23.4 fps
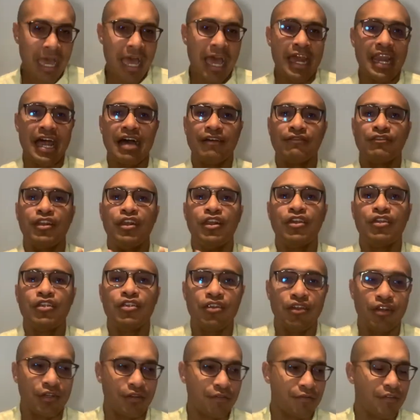and have
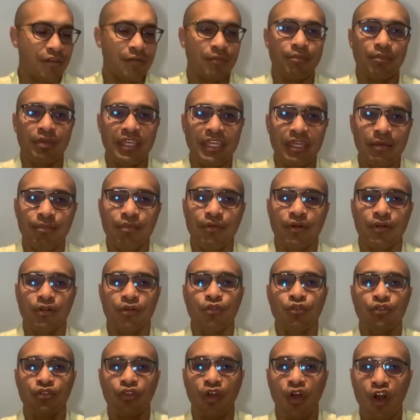learned from people
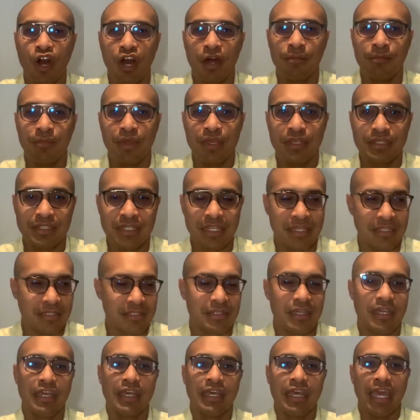who taught
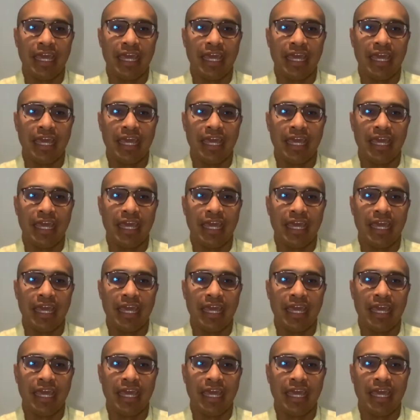business,